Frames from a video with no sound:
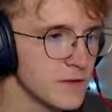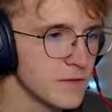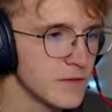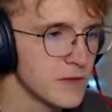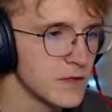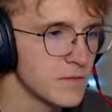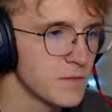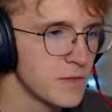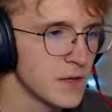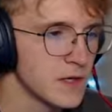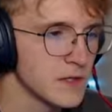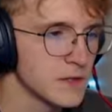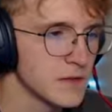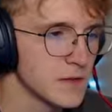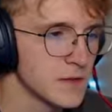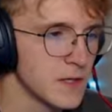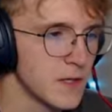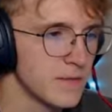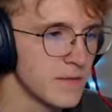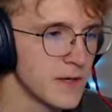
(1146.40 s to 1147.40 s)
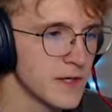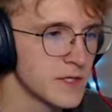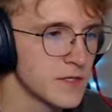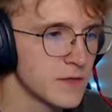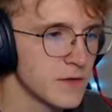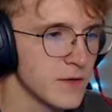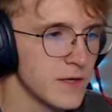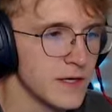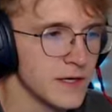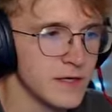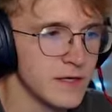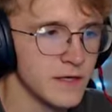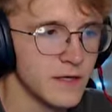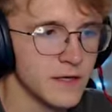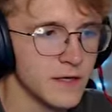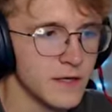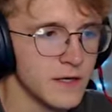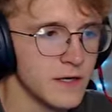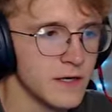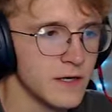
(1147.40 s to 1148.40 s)
it's pixels on my screen
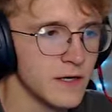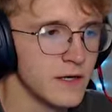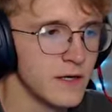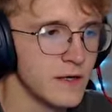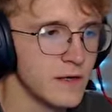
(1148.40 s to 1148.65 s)
and, and